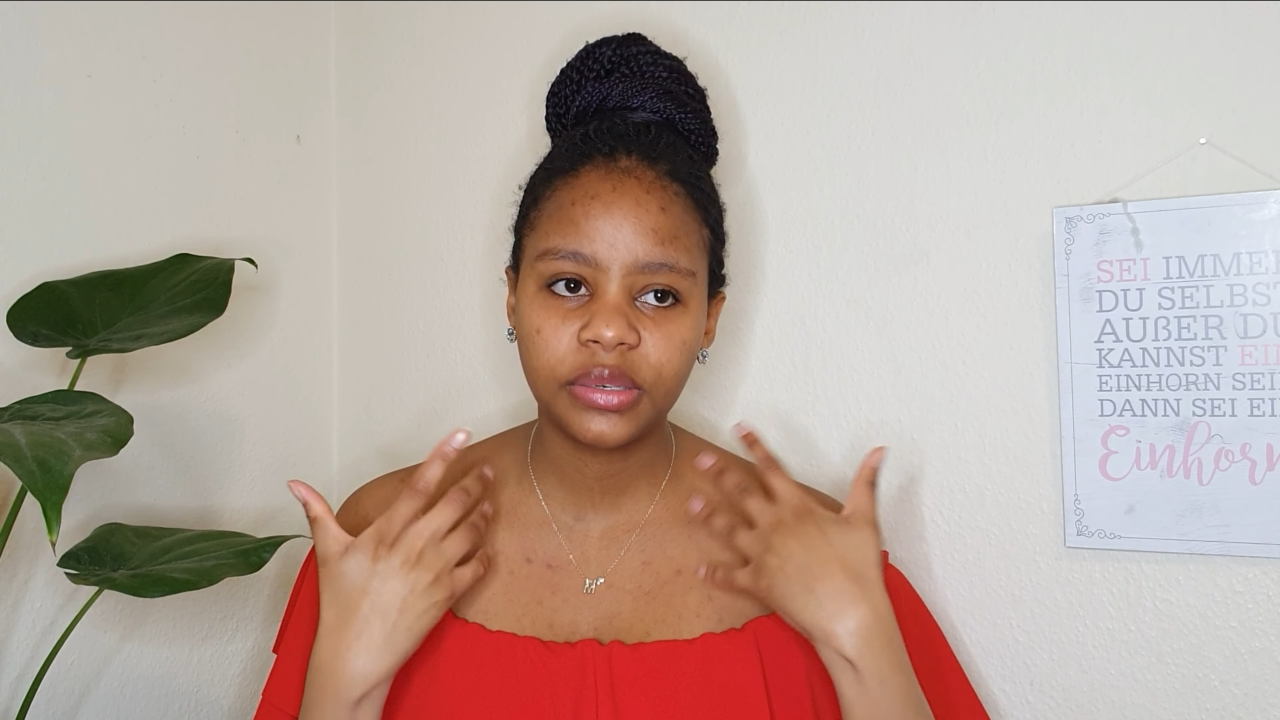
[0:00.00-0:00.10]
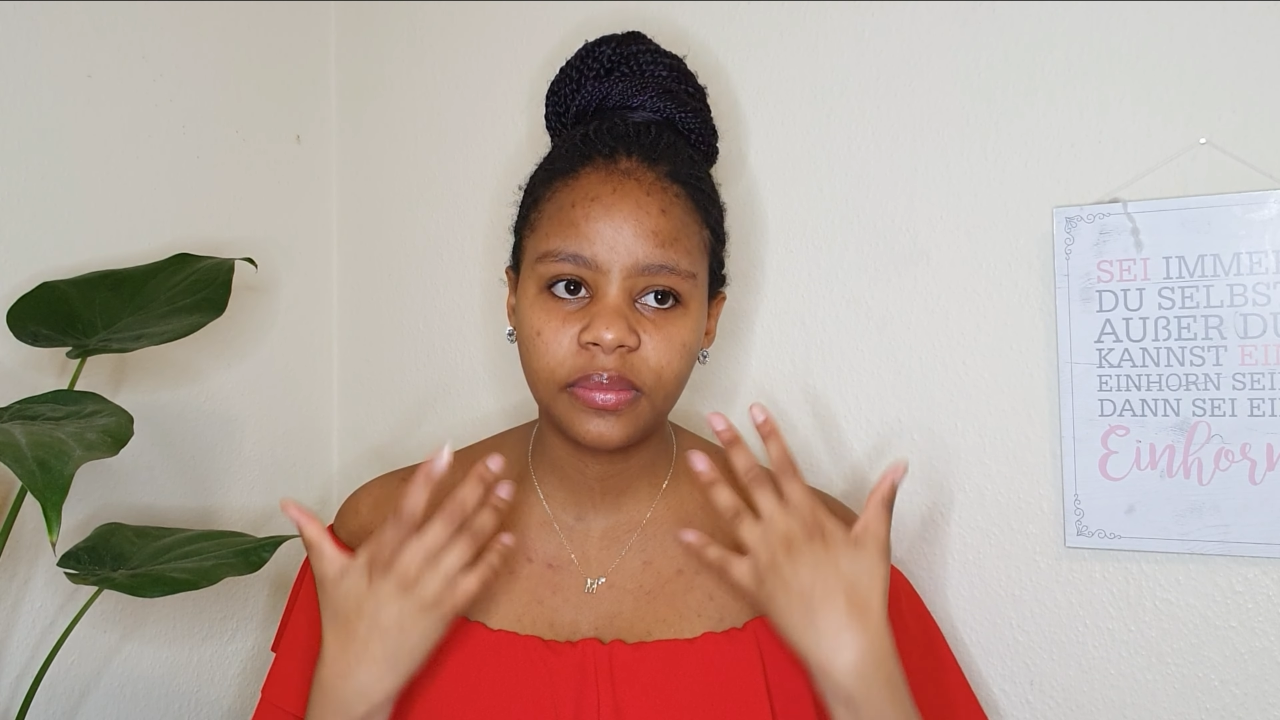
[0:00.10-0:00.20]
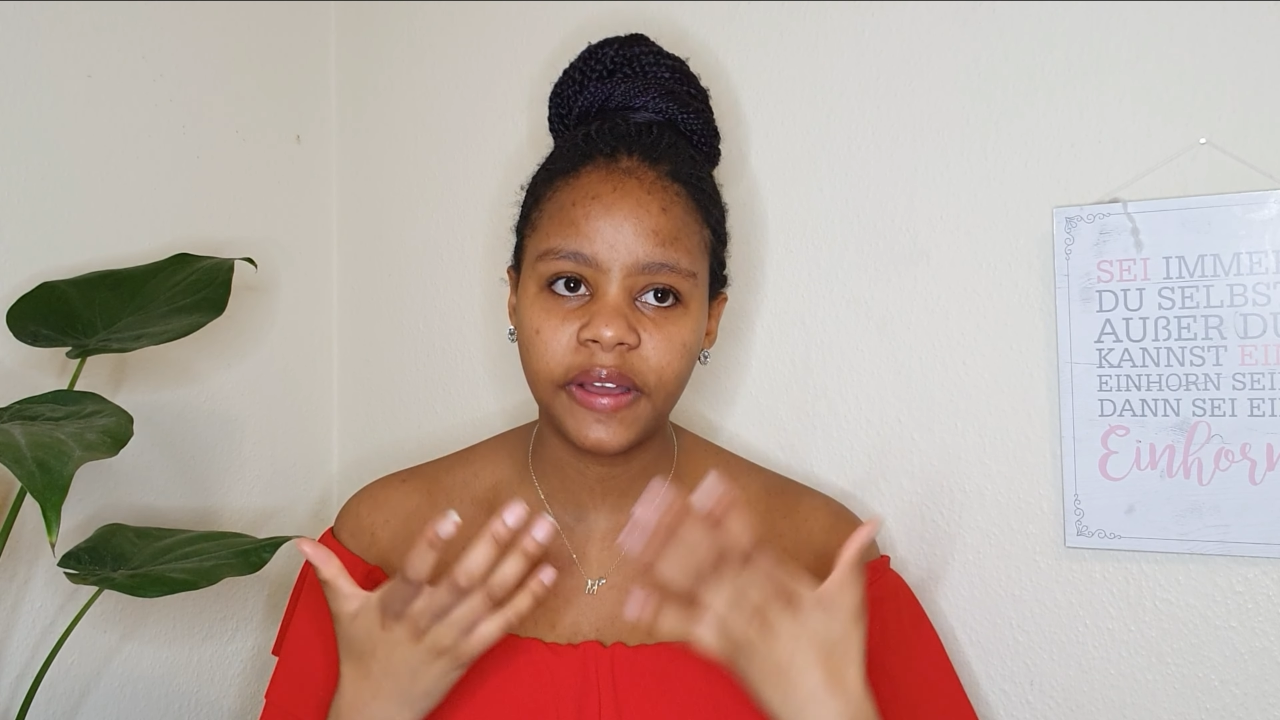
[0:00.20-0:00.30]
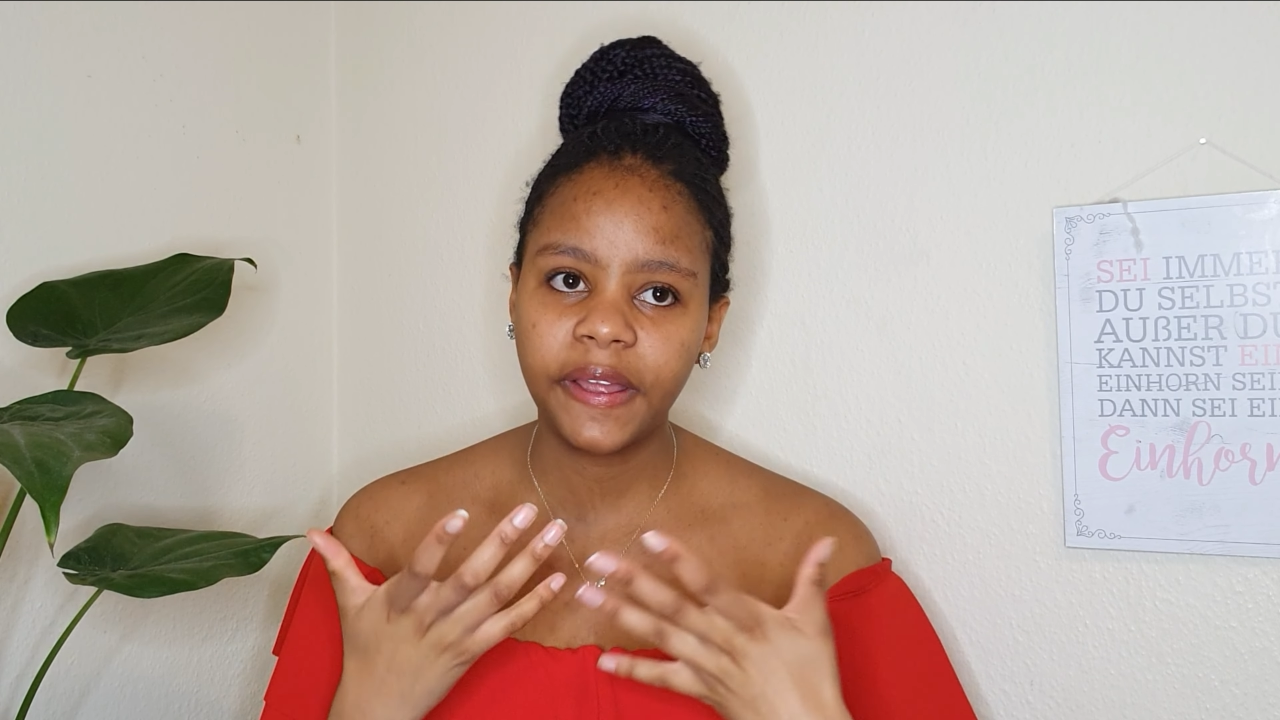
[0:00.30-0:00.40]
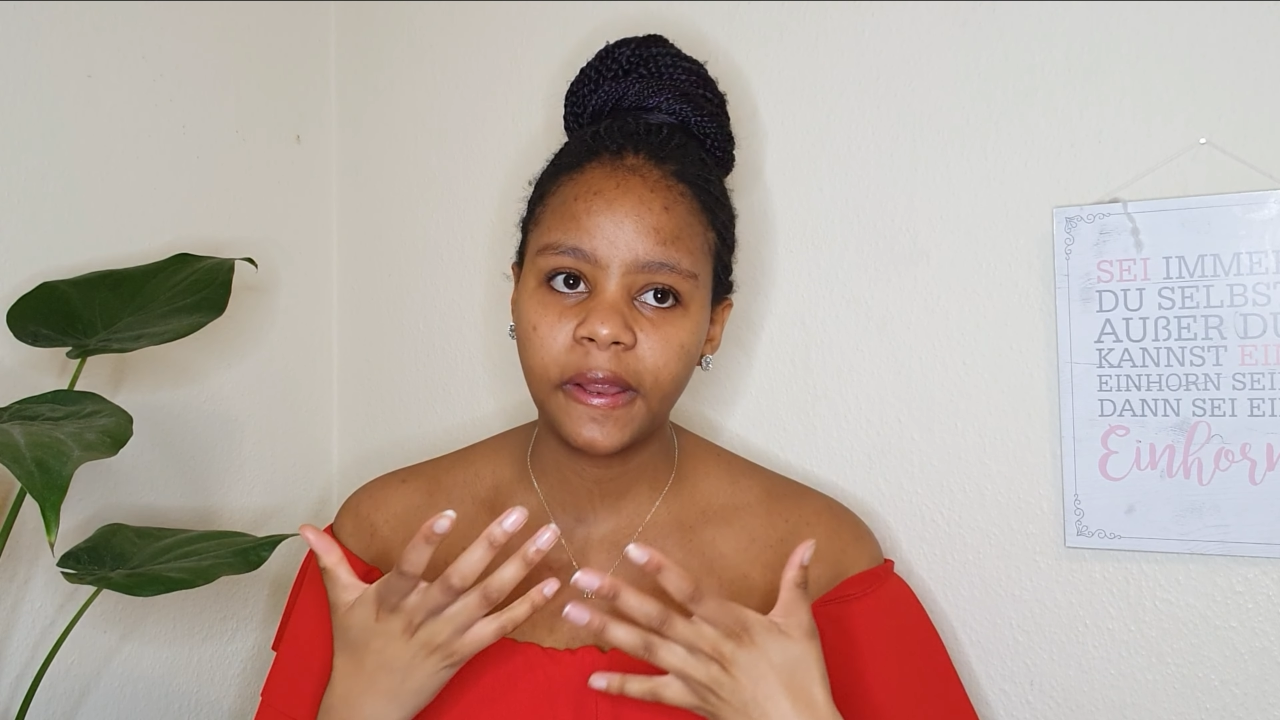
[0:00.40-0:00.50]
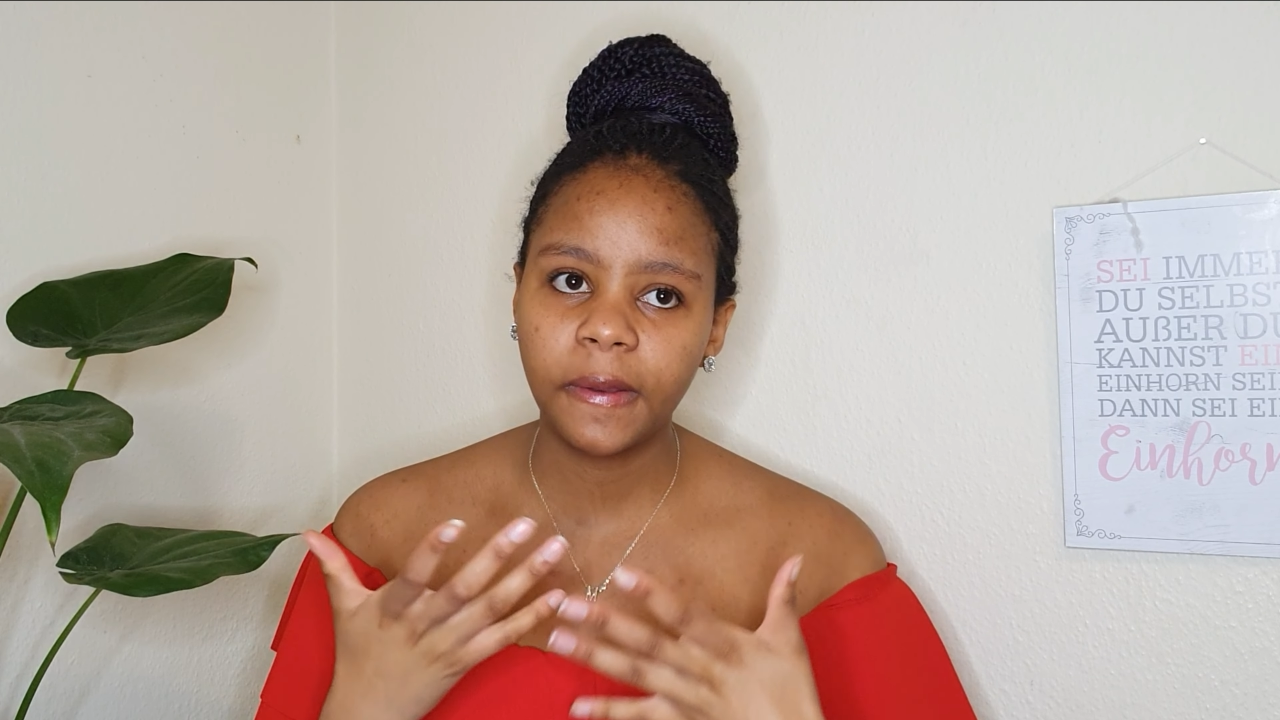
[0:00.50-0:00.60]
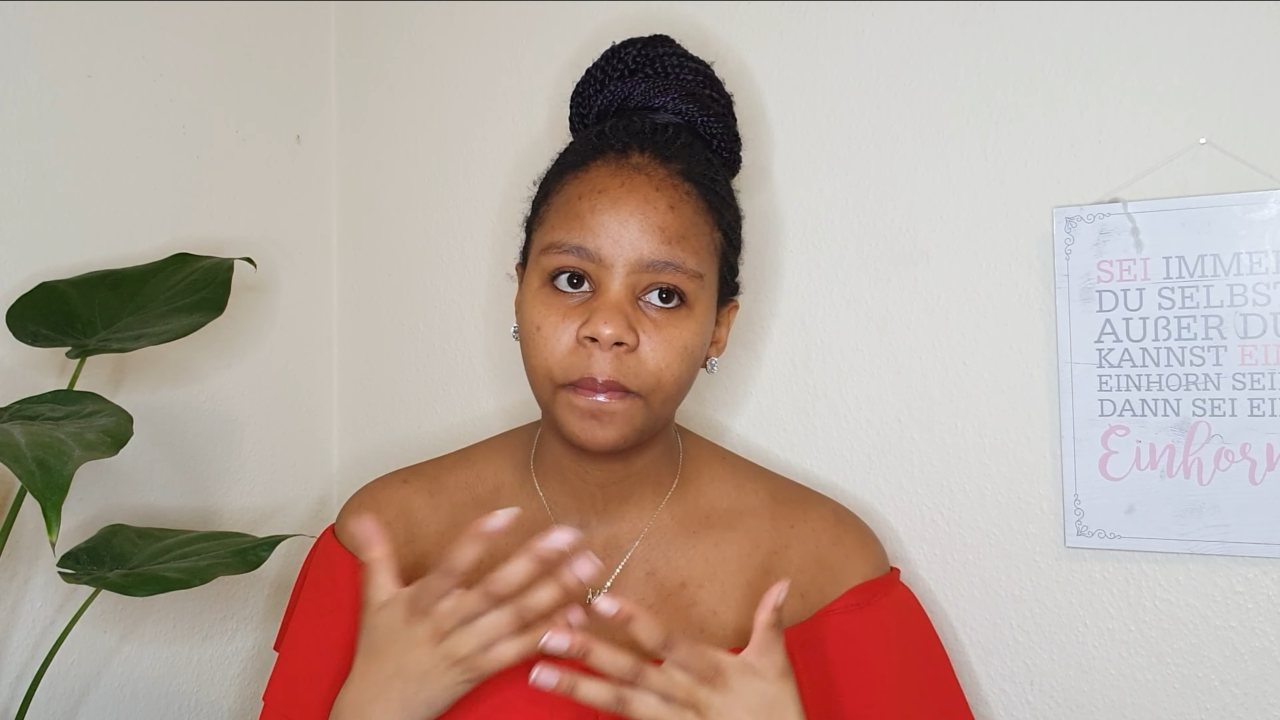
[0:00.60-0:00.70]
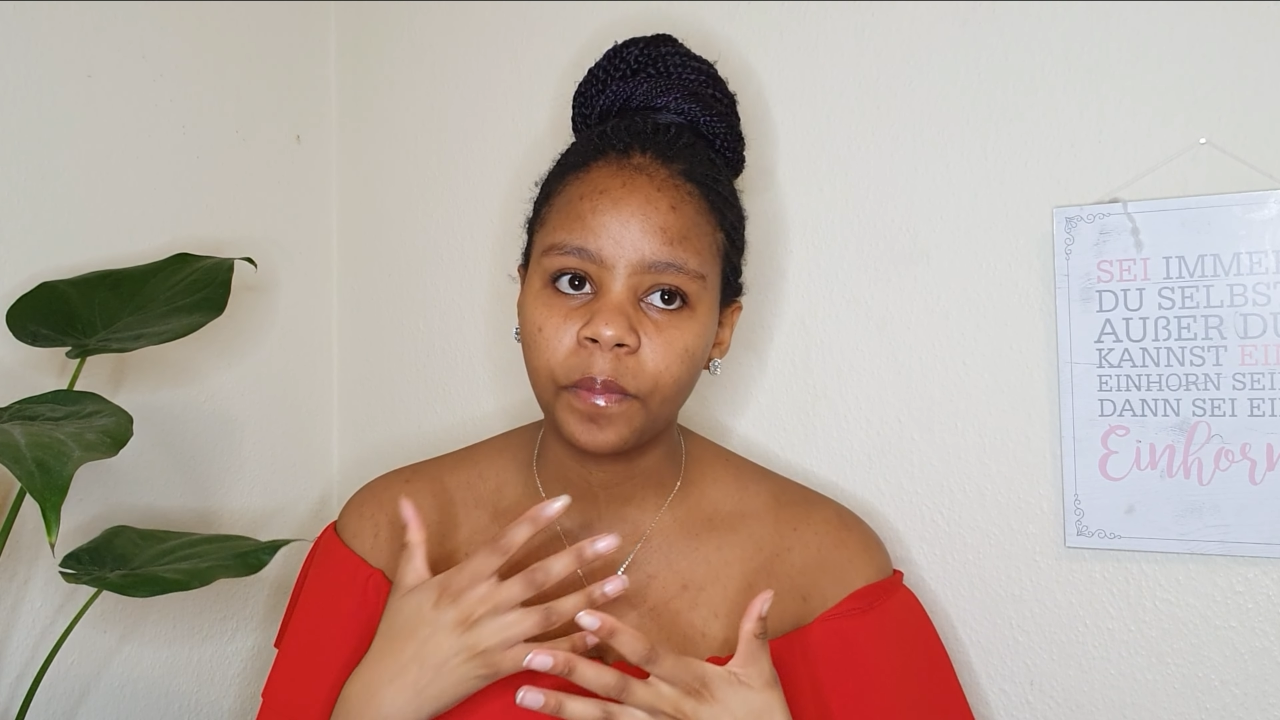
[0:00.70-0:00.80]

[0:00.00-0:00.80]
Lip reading: my